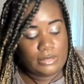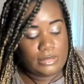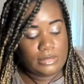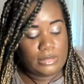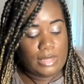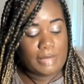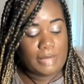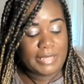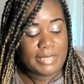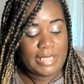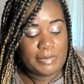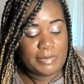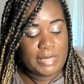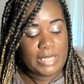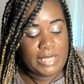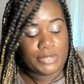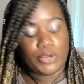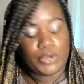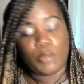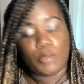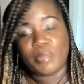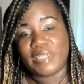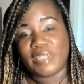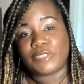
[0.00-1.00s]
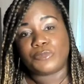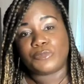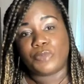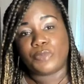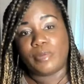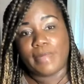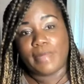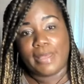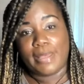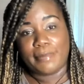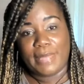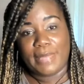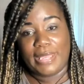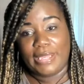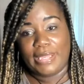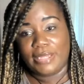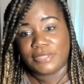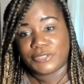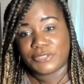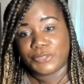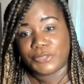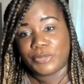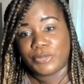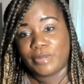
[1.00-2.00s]
I keep getting don't mess with my
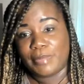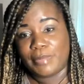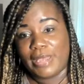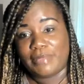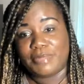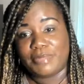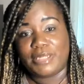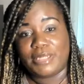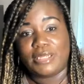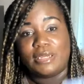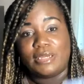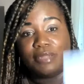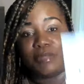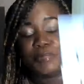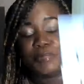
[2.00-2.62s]
man. So it might be the other